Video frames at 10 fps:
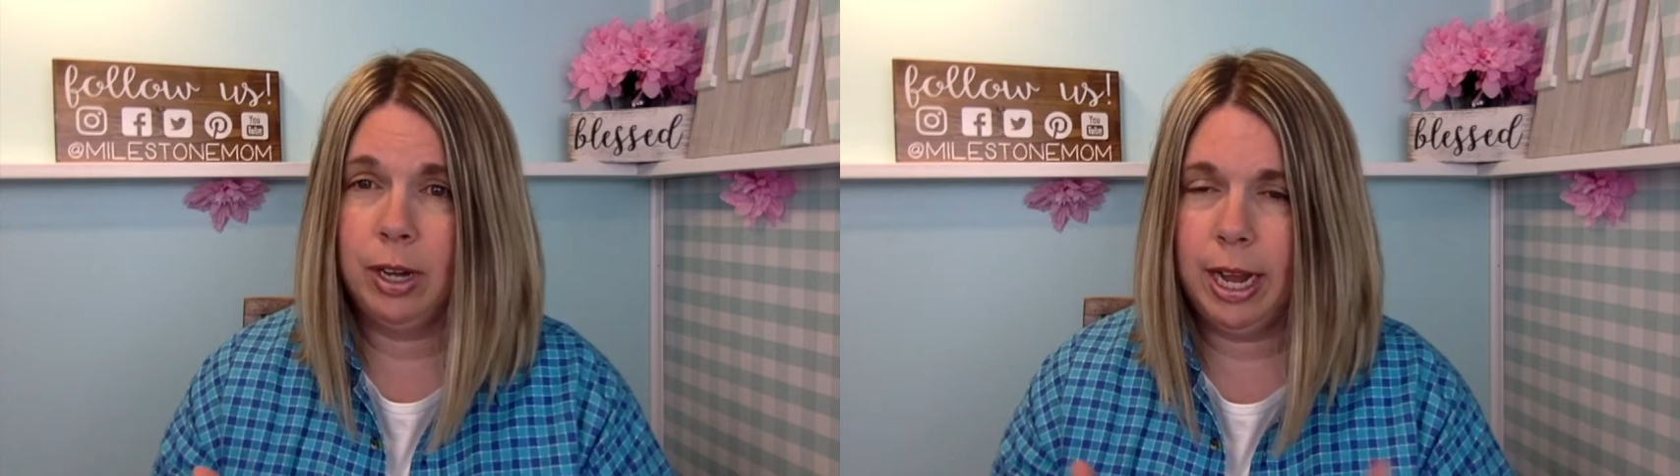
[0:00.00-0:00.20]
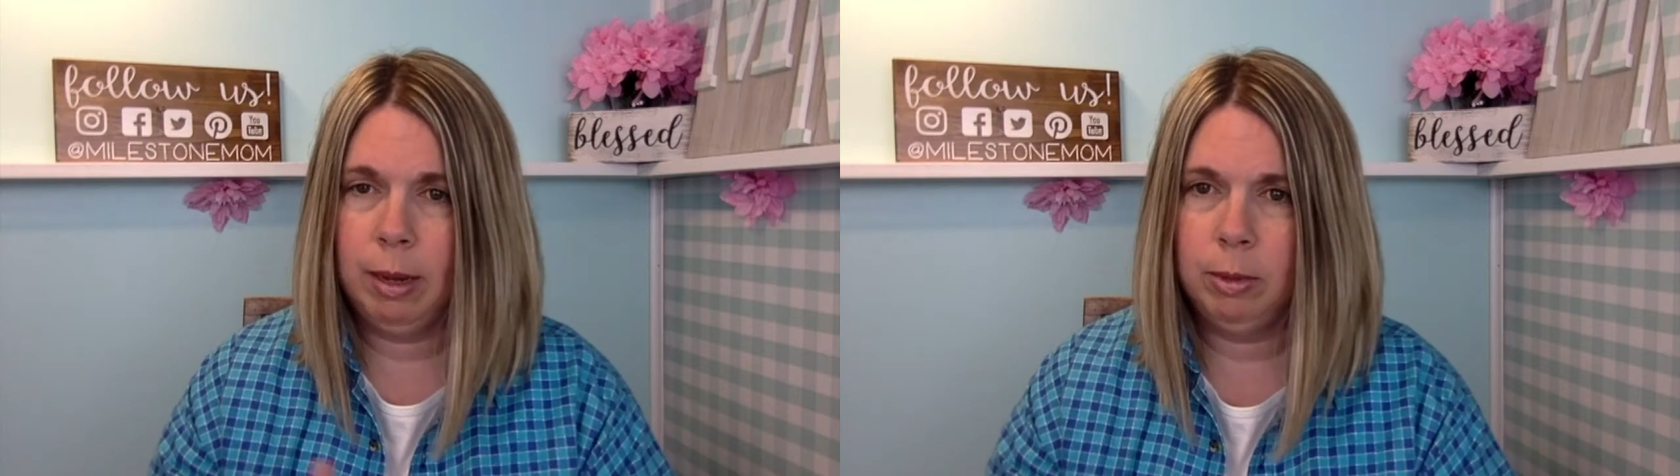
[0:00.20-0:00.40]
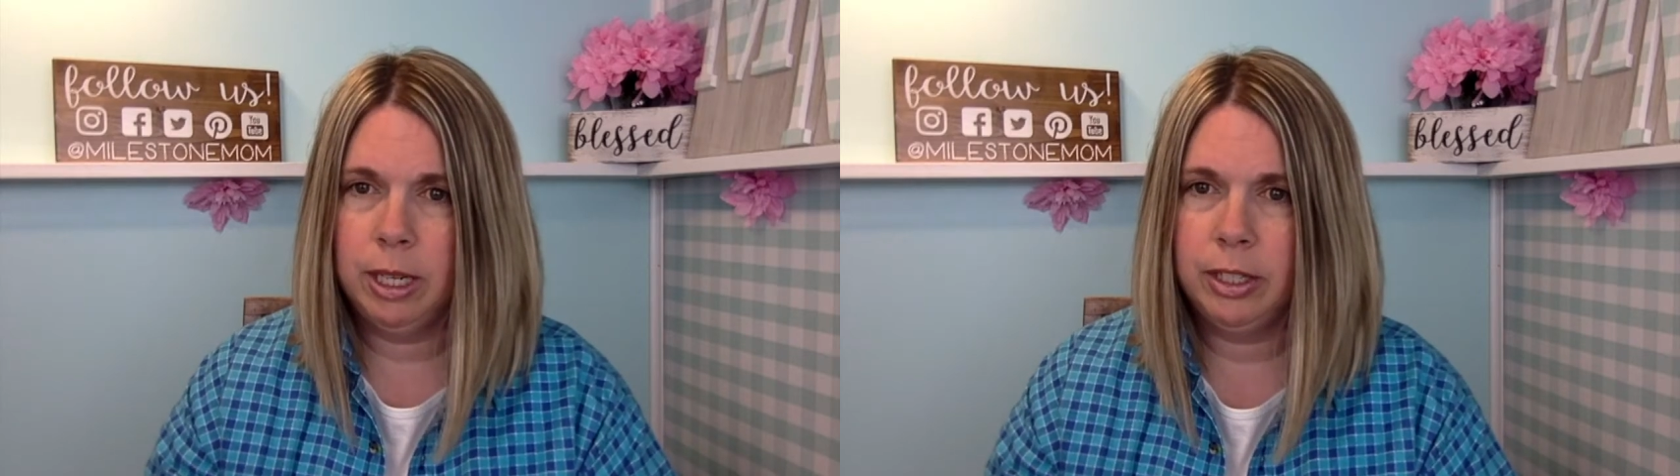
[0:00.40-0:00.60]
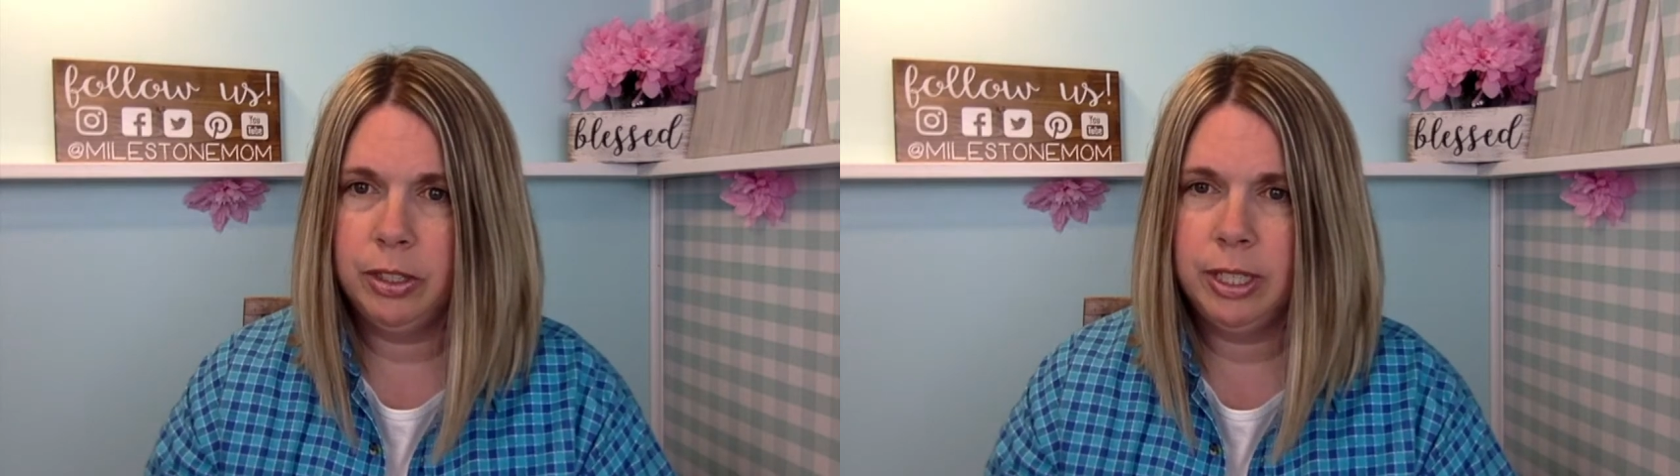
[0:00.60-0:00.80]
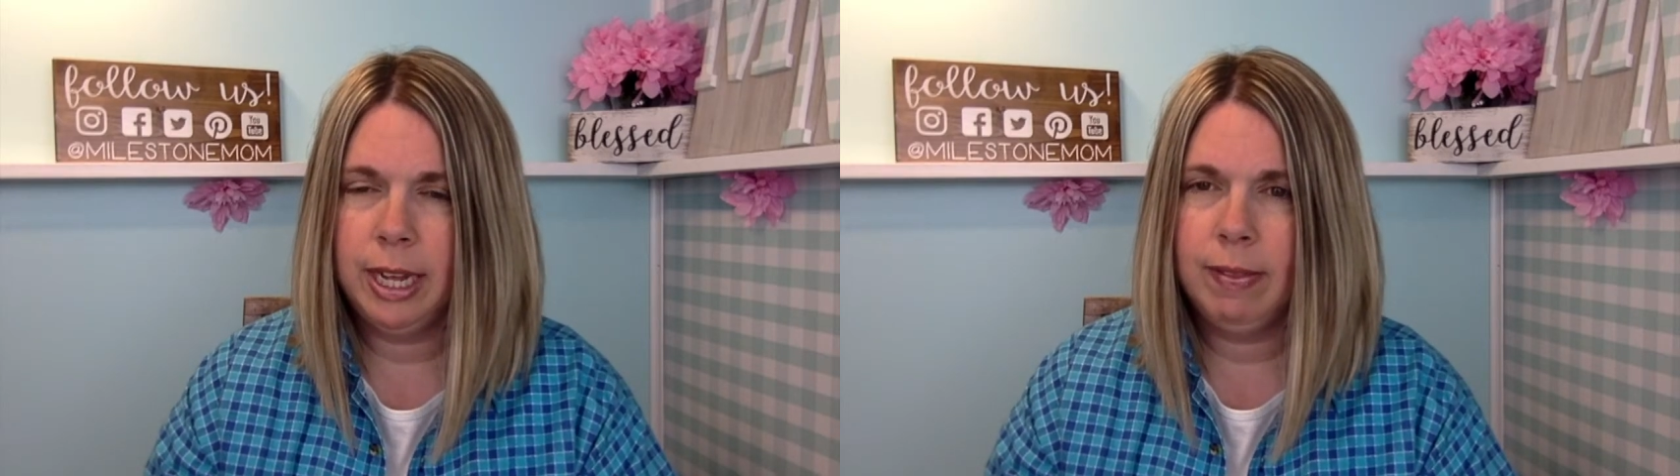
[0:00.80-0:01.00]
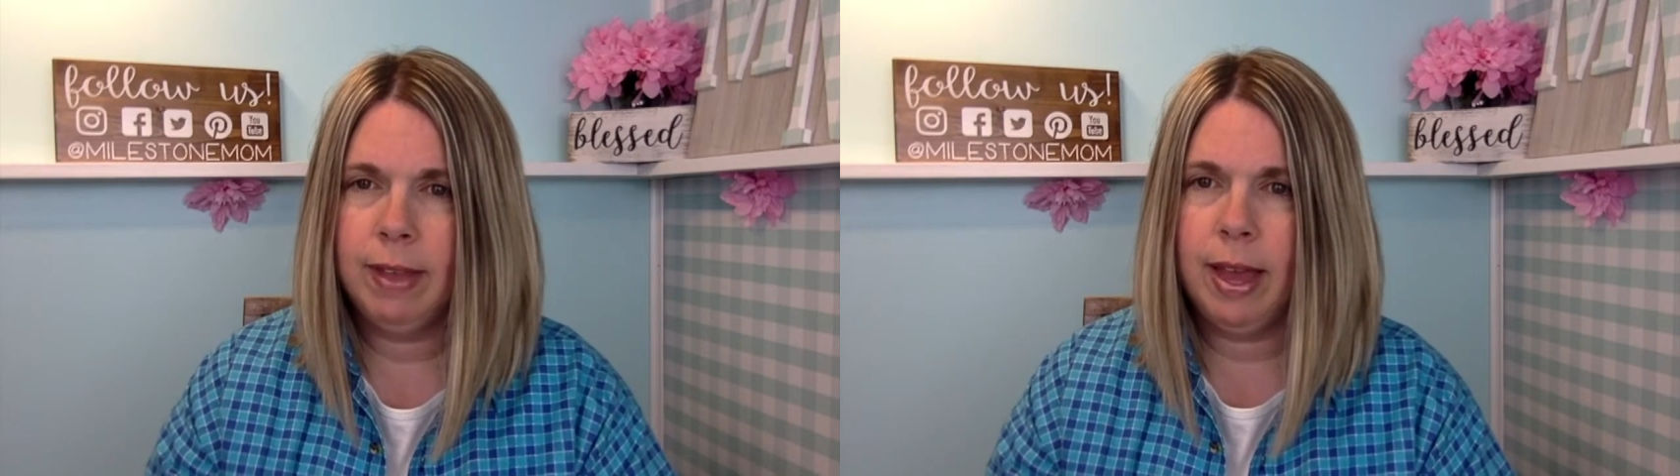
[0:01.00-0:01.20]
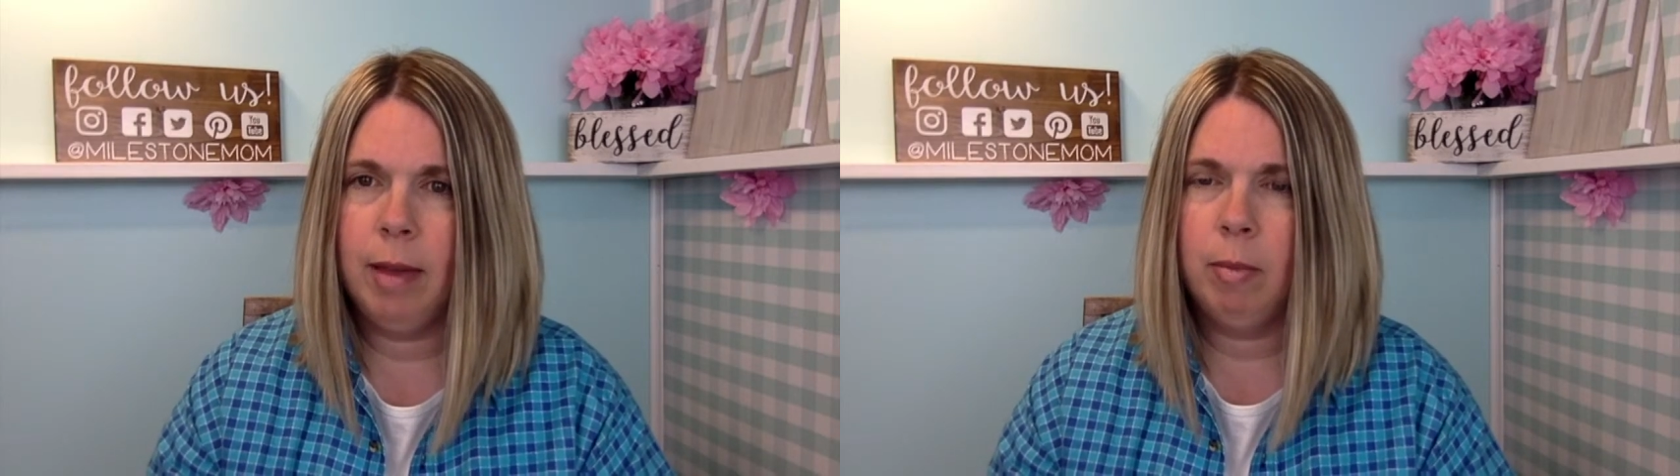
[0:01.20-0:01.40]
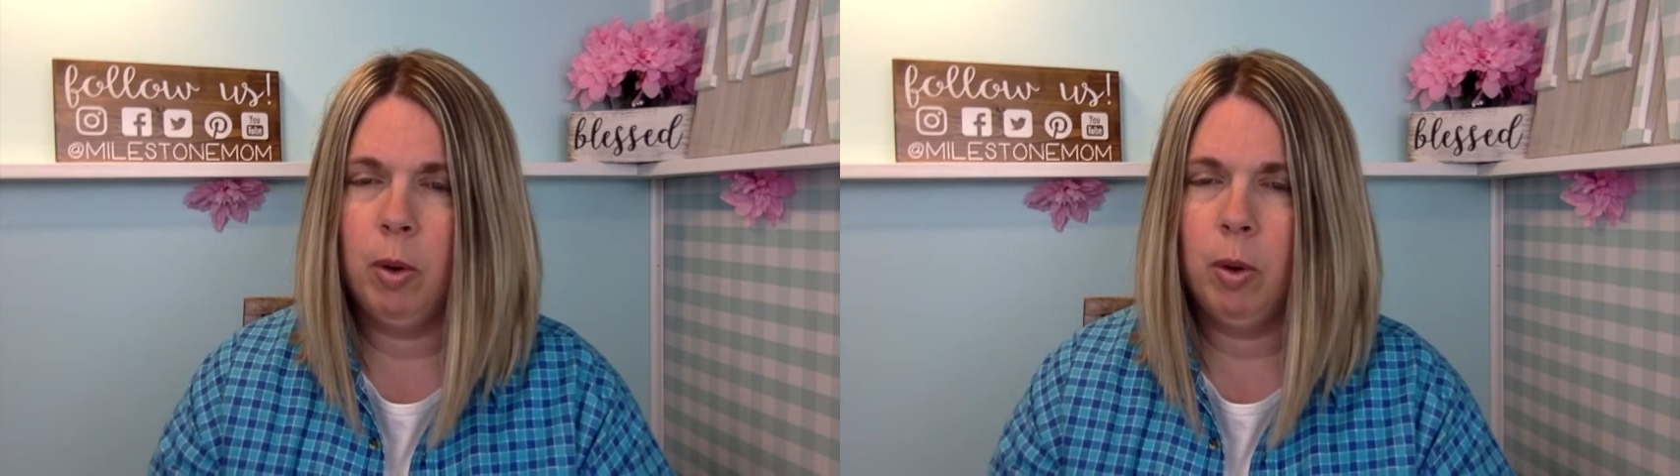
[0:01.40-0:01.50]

not able to understand them,